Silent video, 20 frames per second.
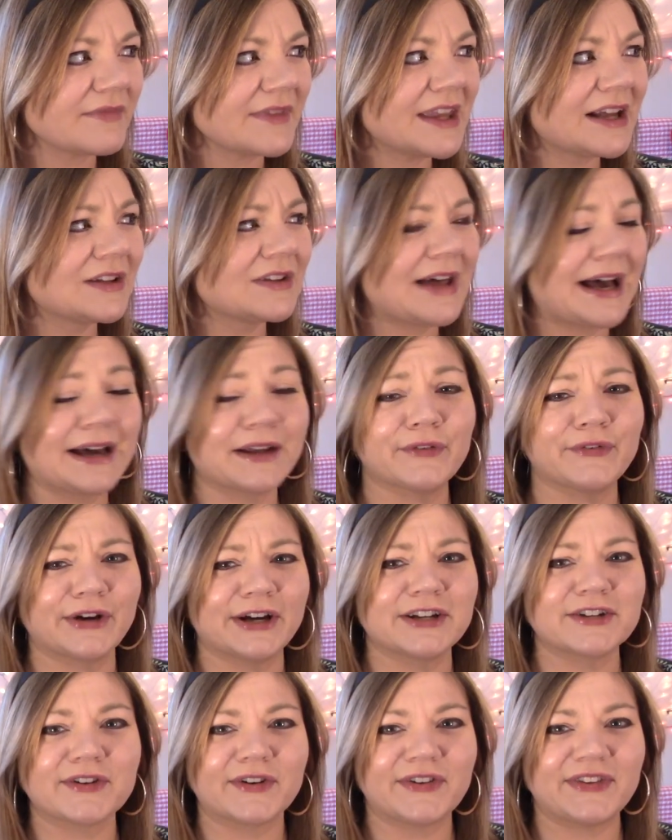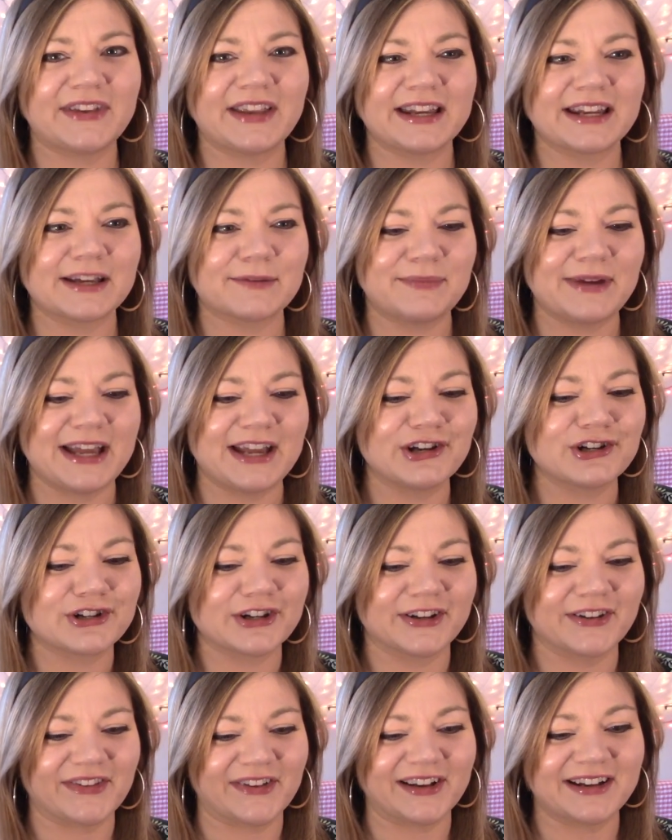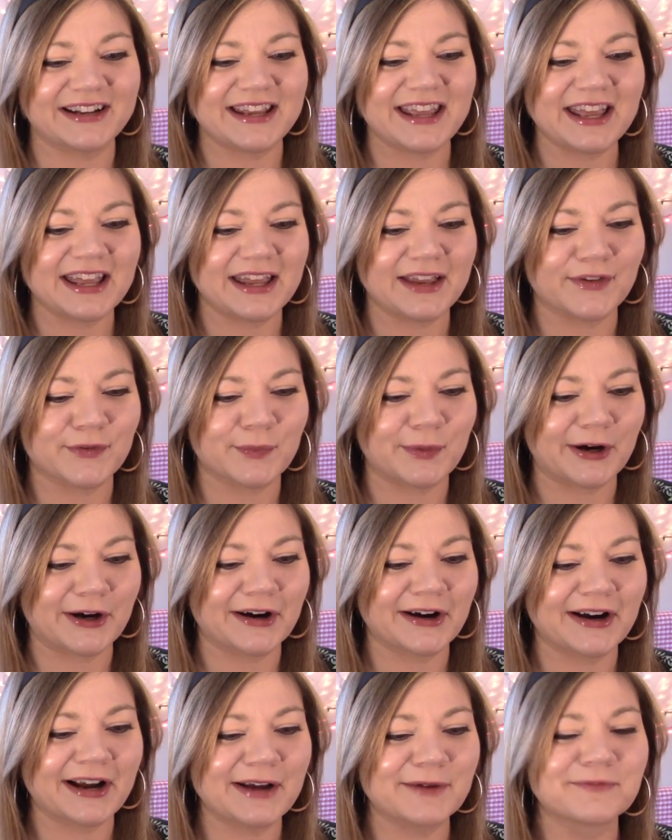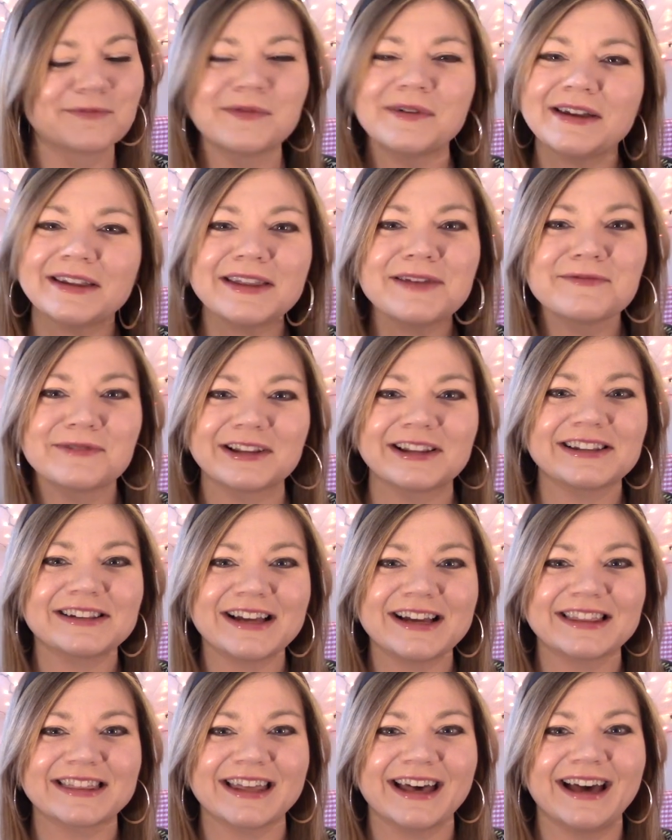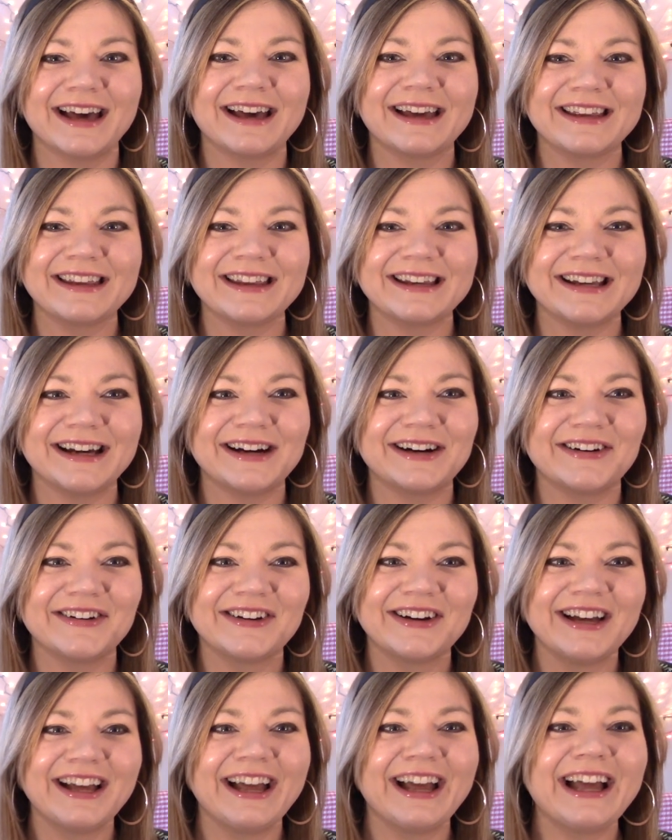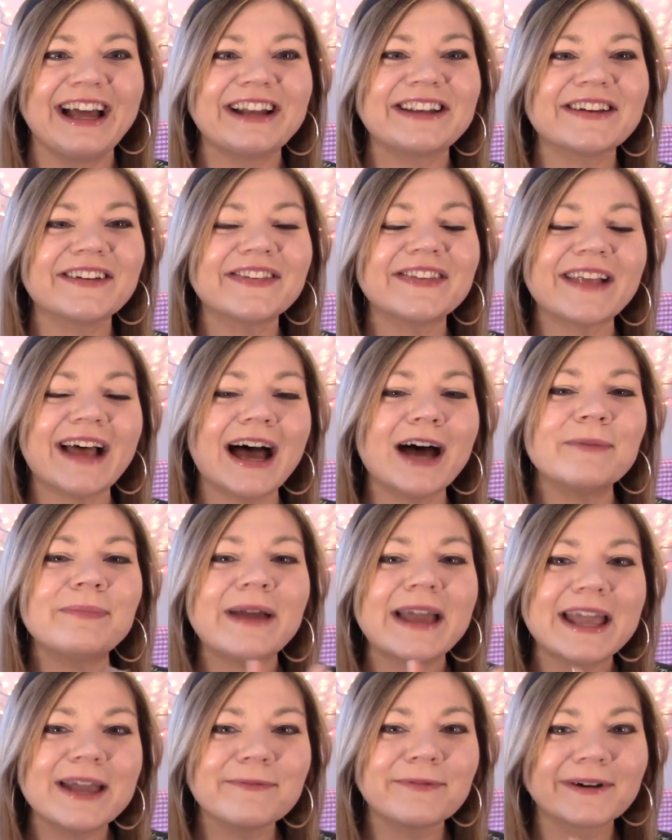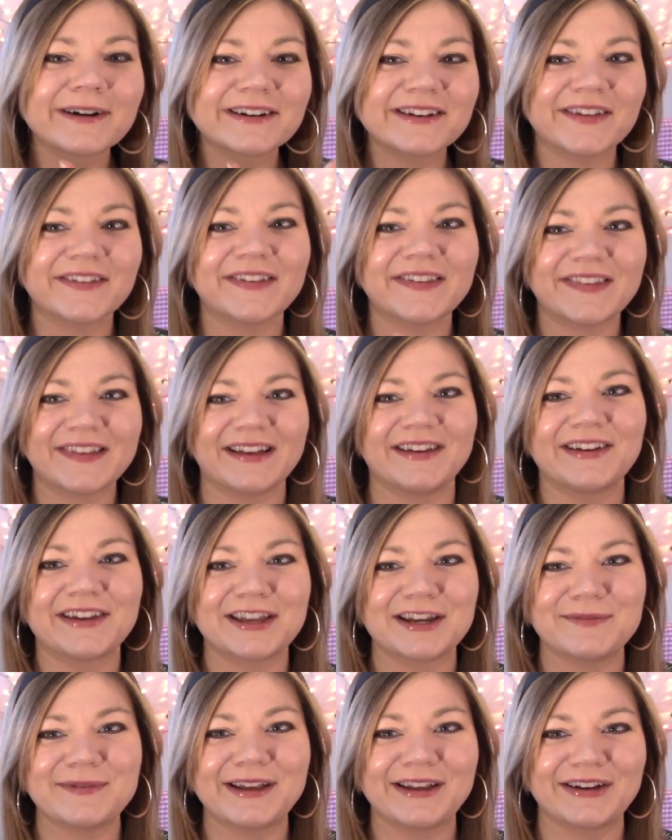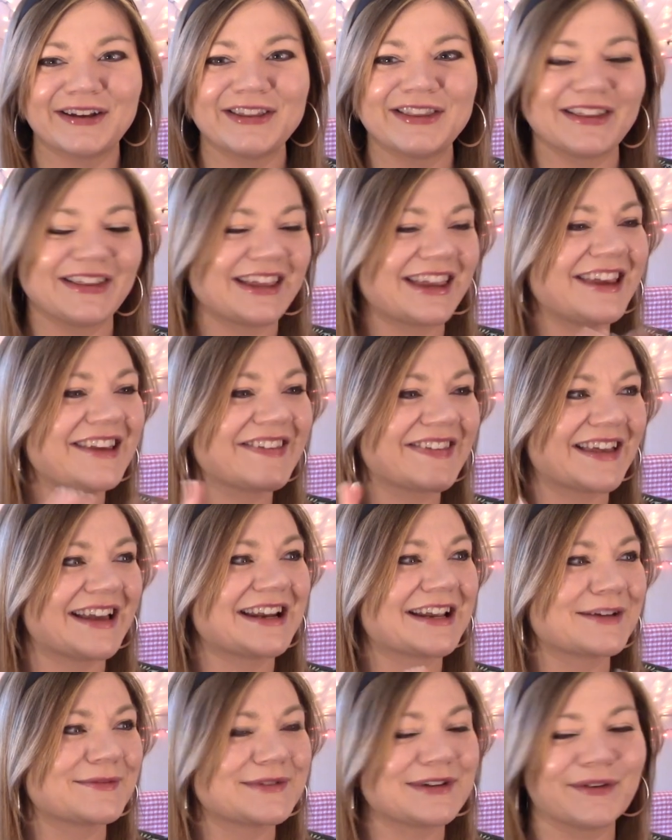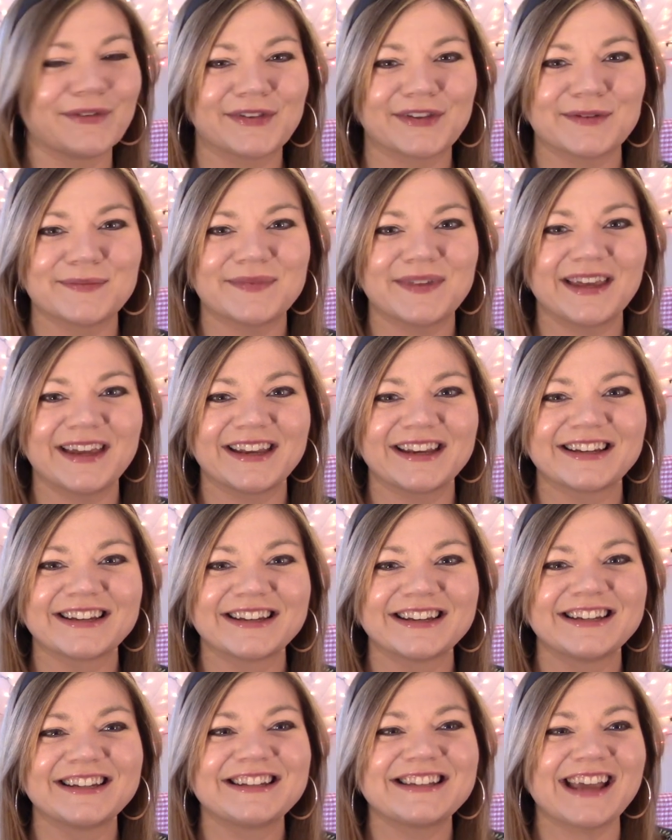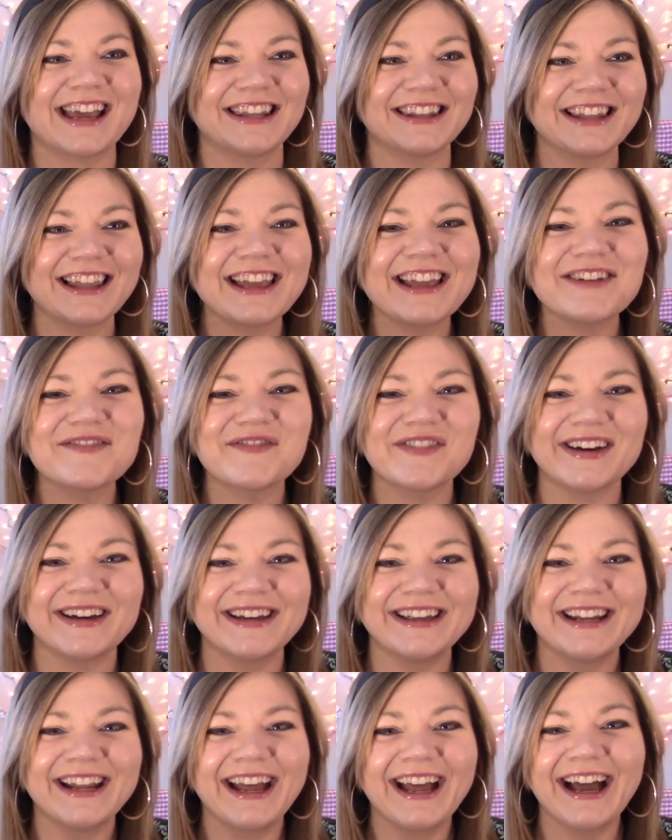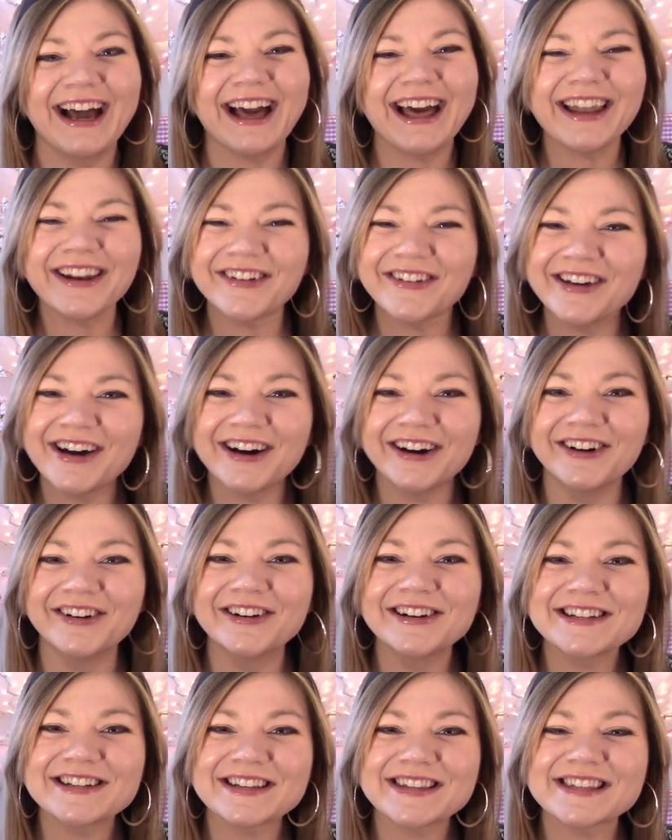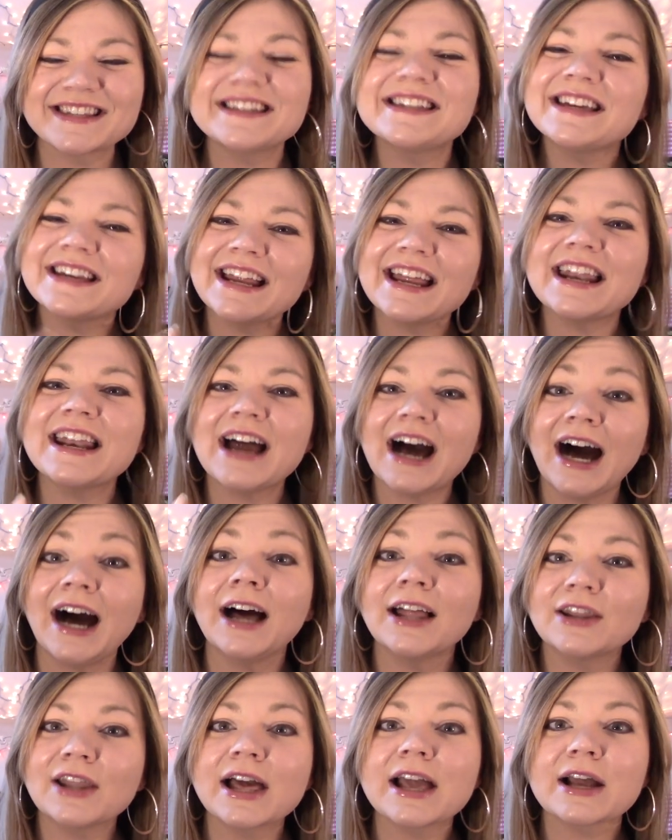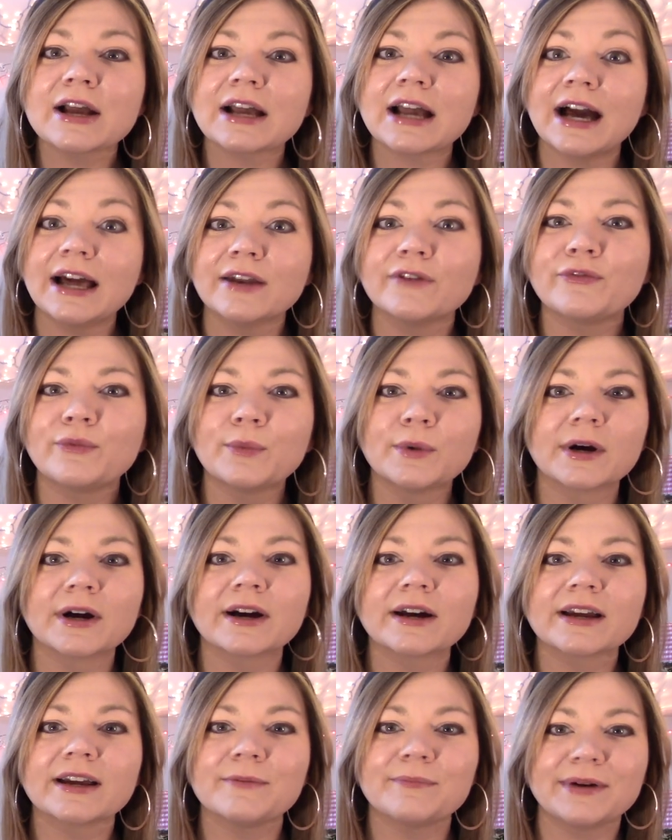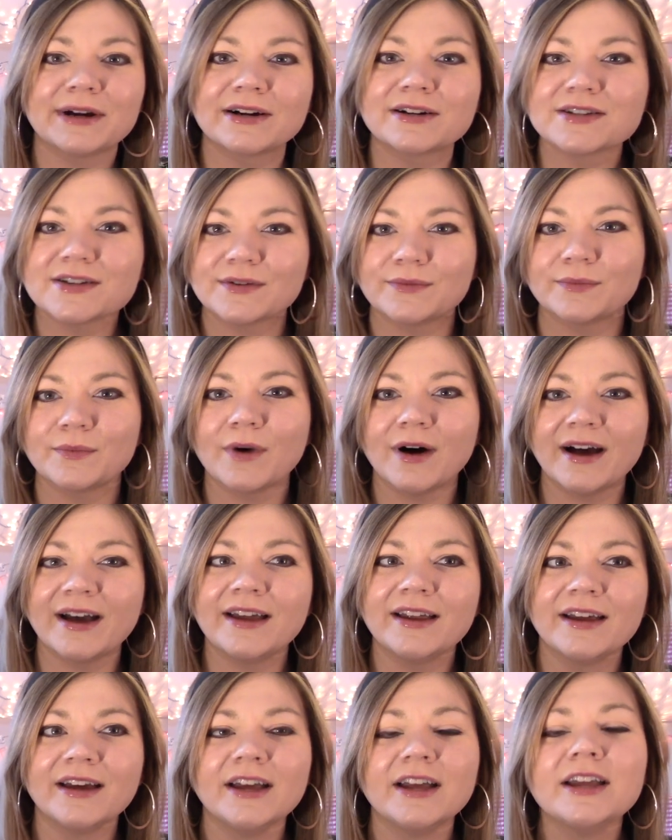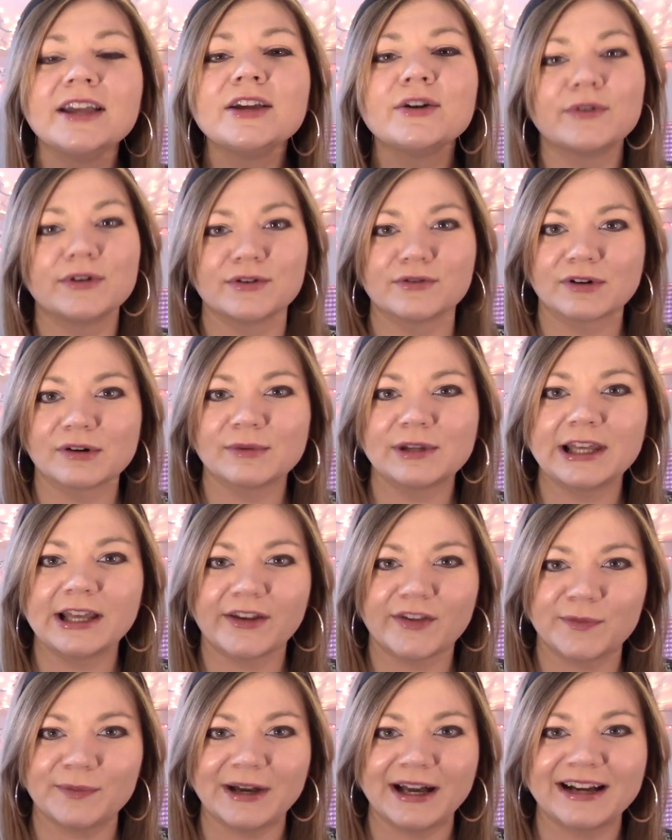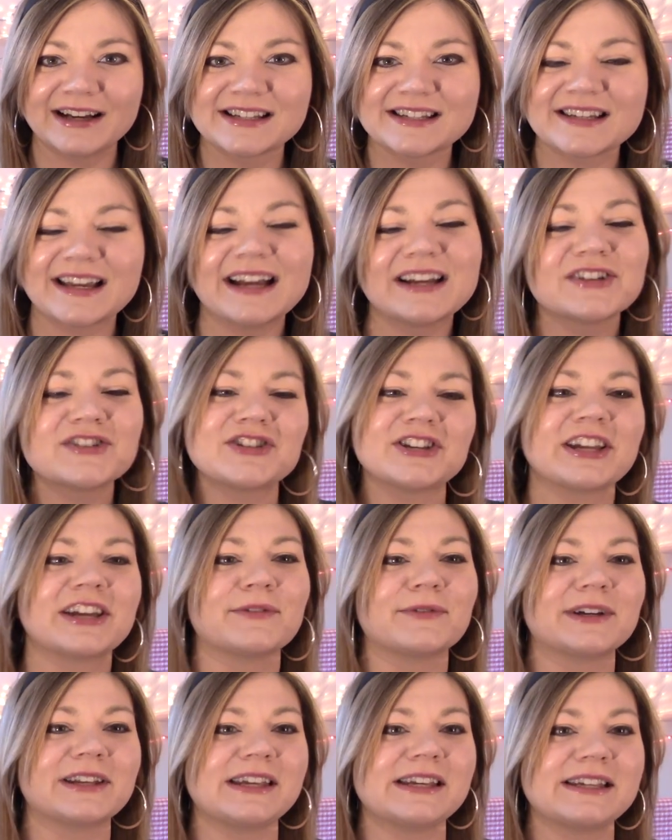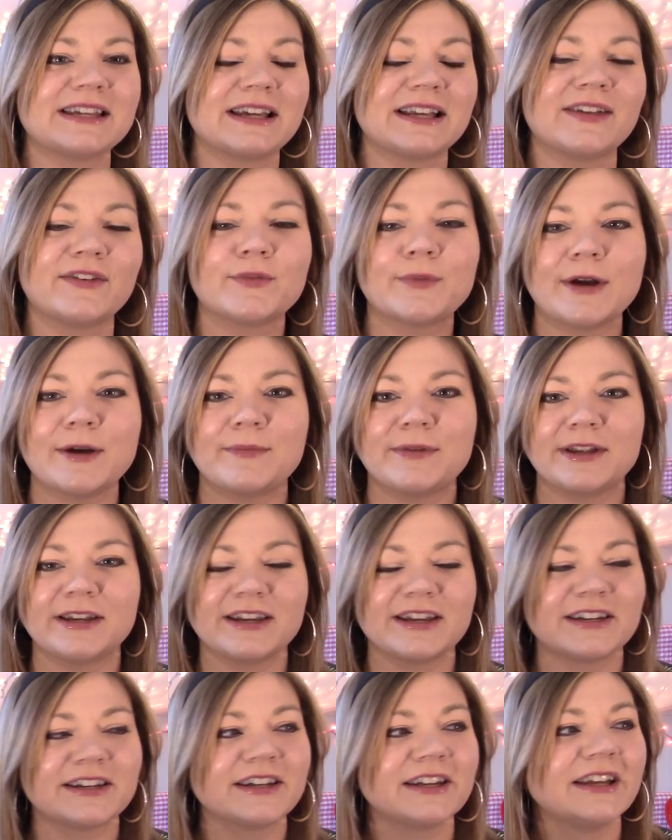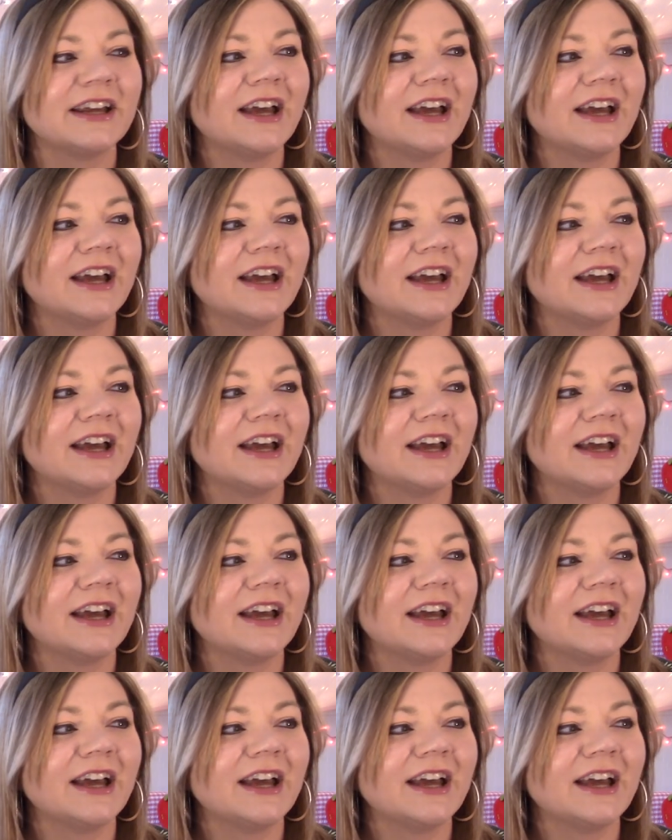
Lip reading: lot of understanding and patience on Ikki's part. I really, really like that, you know? It doesn't, on paper, it doesn't sound like it'd be good that, like, he's letting him do something deadly, but I don't know. It just, did it not, like, kind of work compared to what you would normally expect? I just think it really did. It's my opinion.